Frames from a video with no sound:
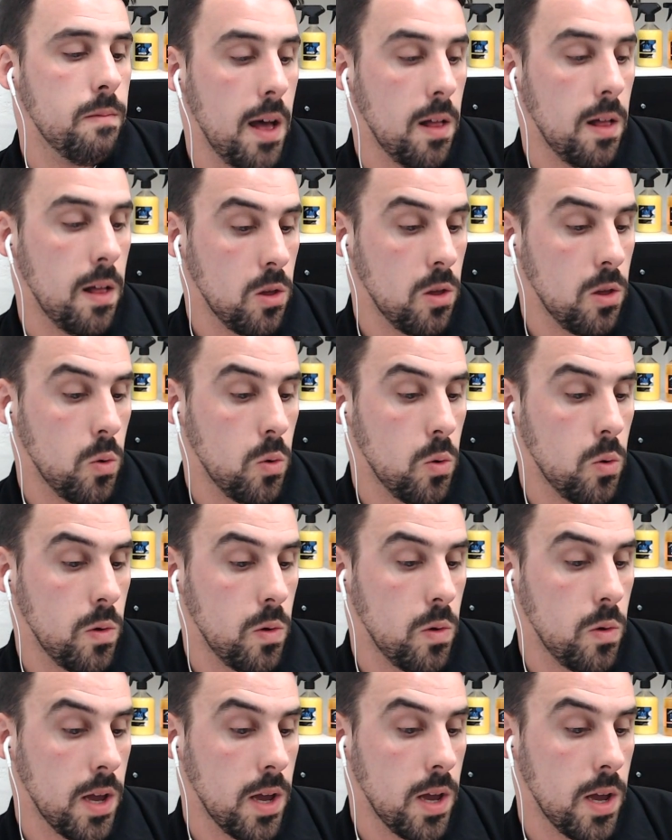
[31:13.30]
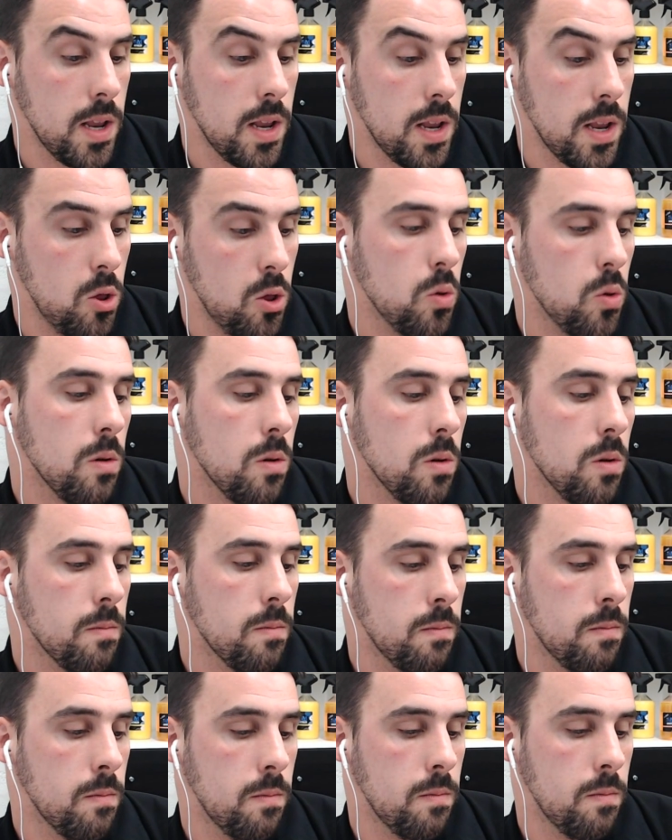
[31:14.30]
Elgin Show and Shine in June,
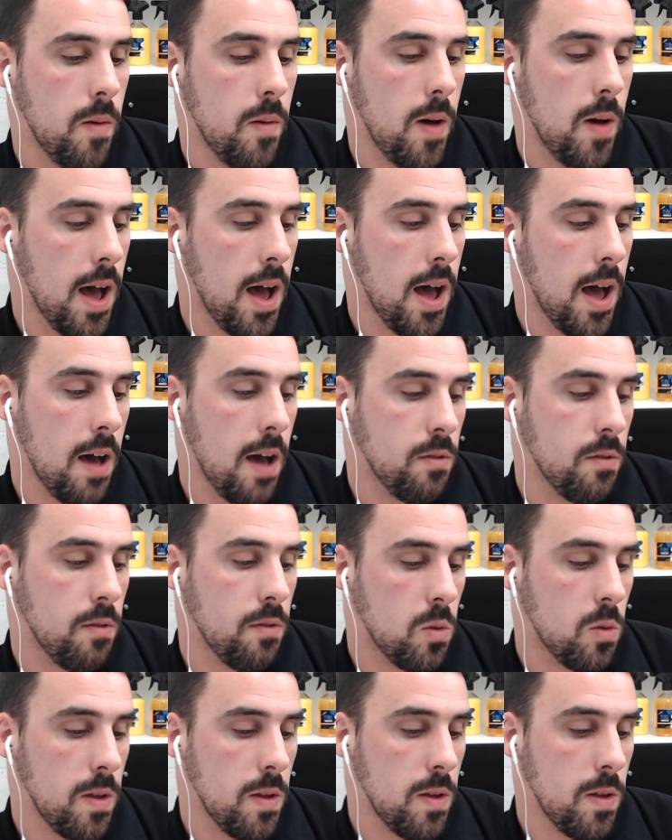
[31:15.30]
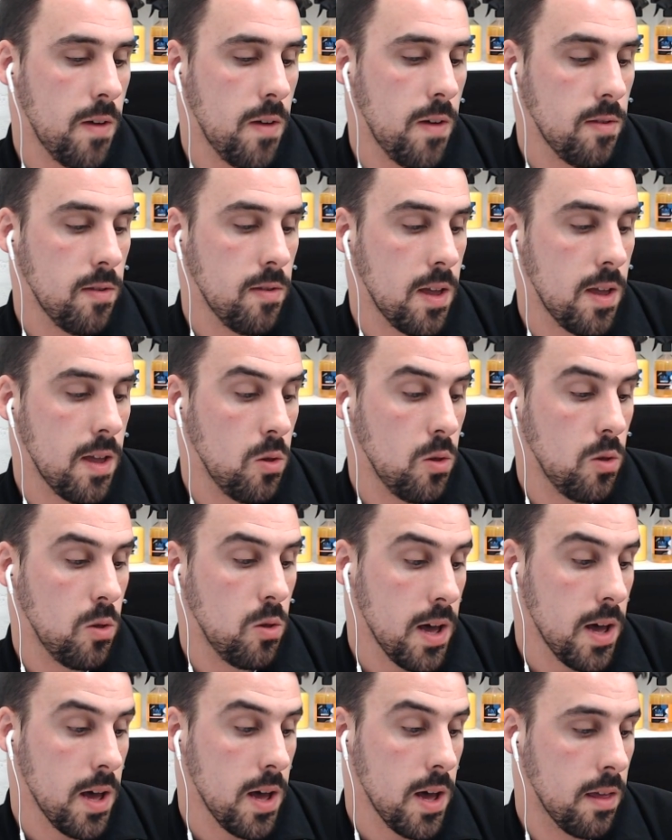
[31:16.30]
Afford Speedfest in
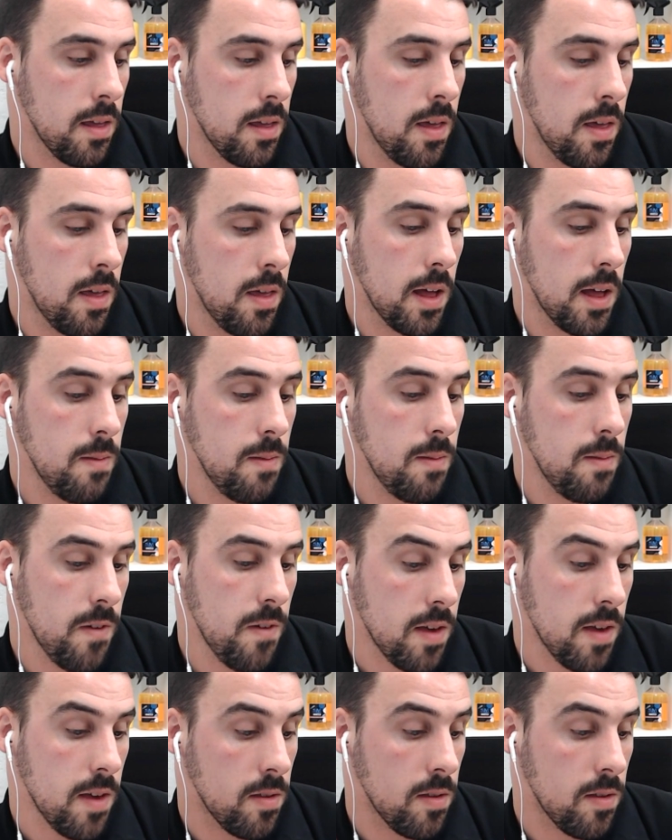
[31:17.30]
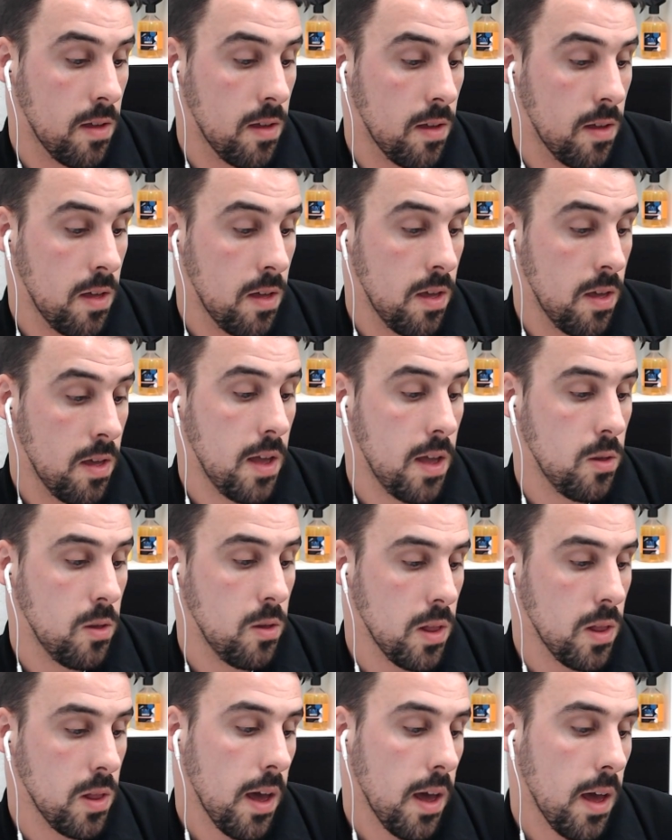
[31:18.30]
July, Cleanfest in
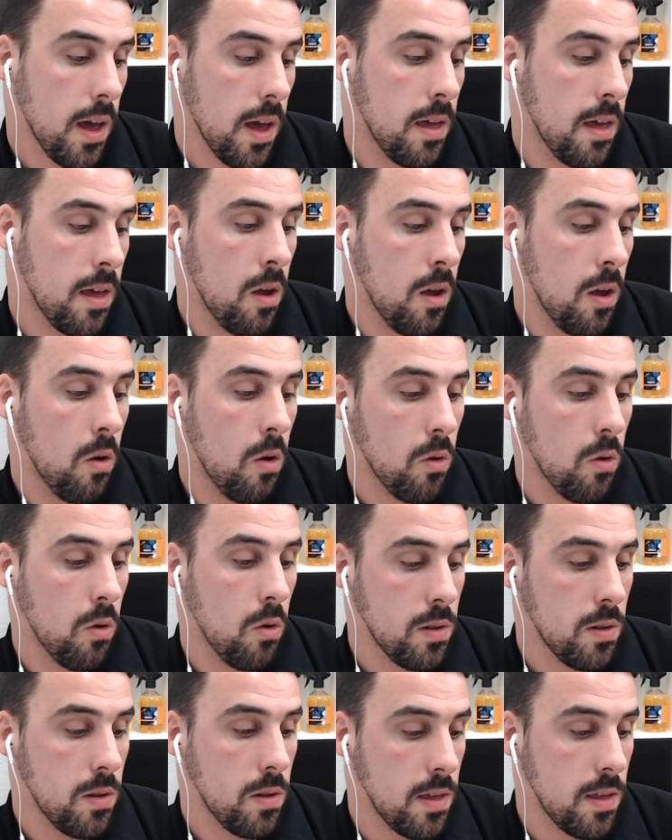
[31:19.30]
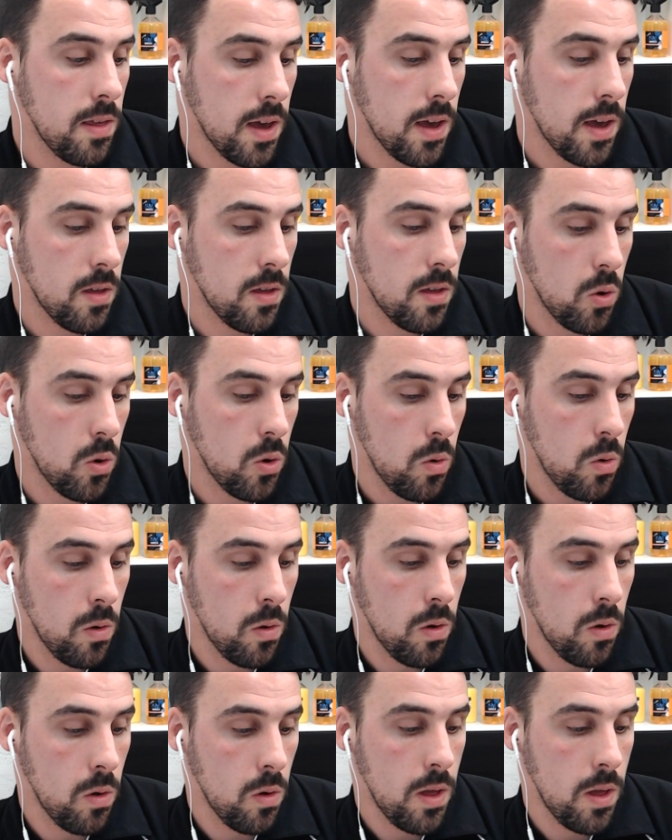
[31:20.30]
July, Royal D-Side
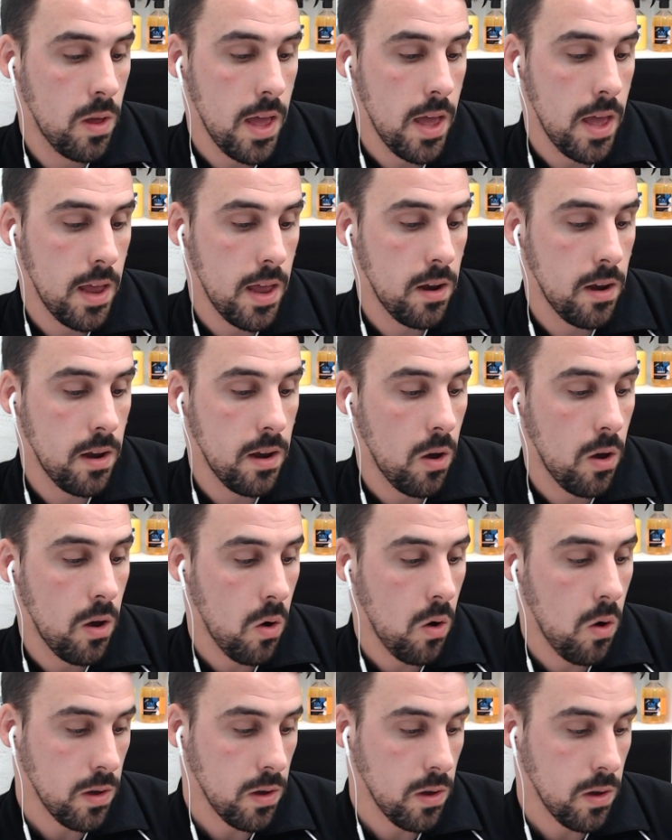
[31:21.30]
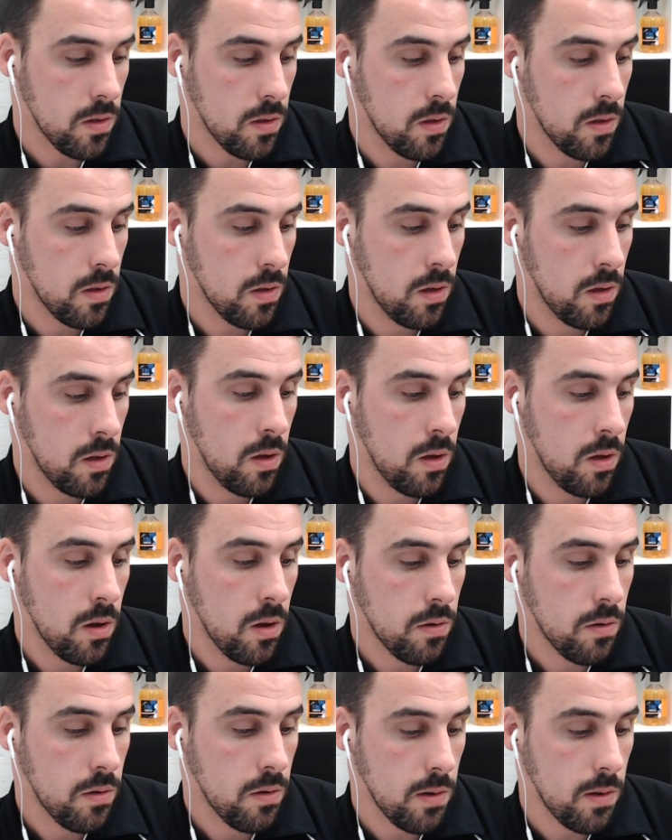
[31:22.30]
Show in August,
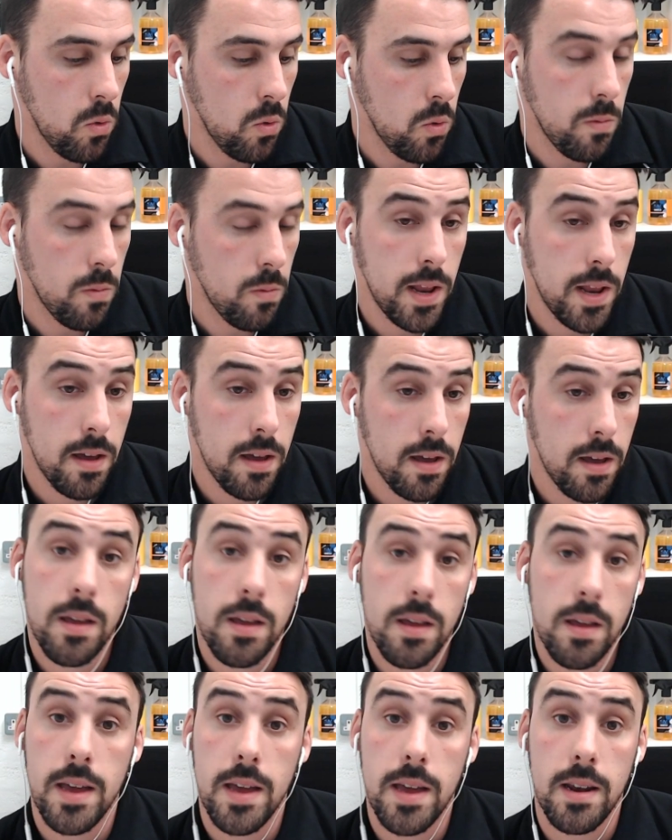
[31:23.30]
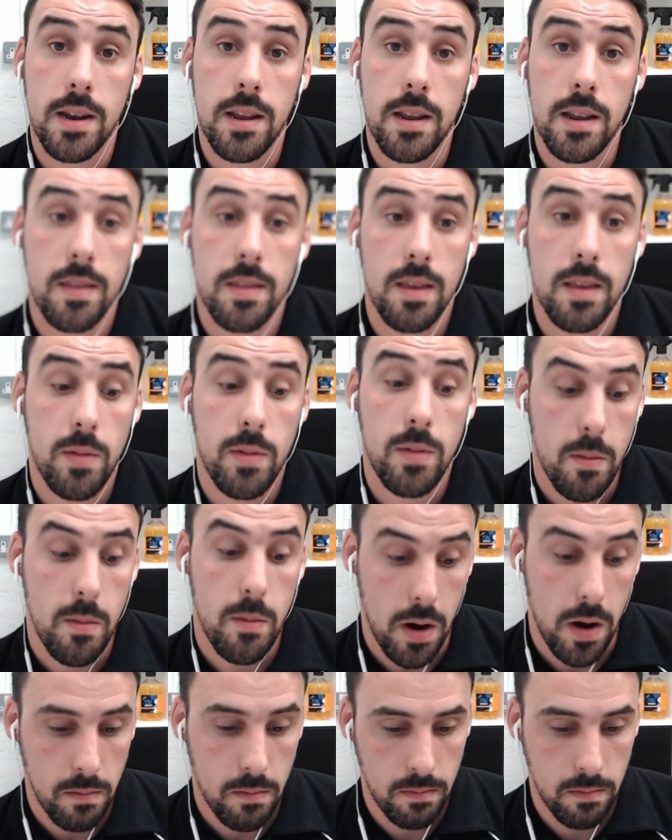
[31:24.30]
Granton Motor Mania in
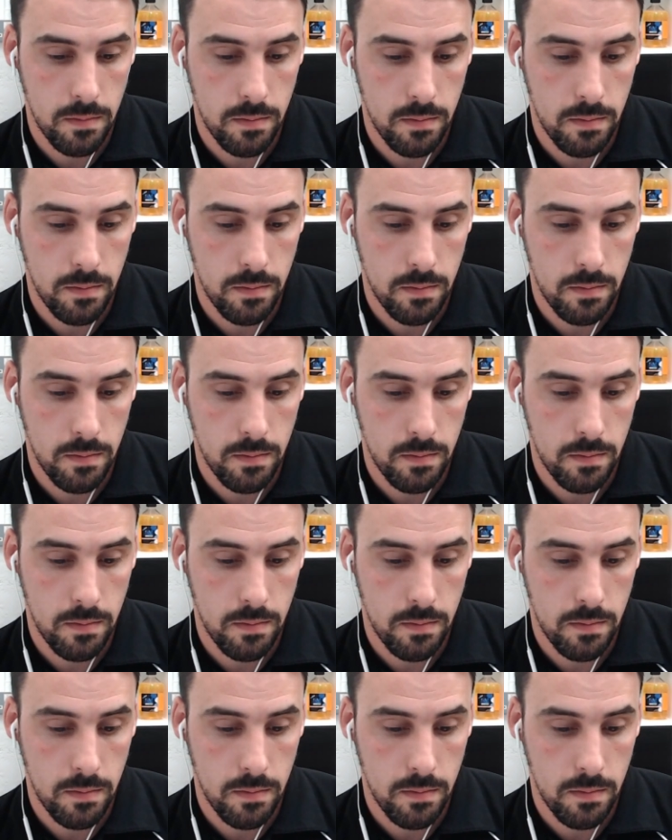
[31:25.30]
September.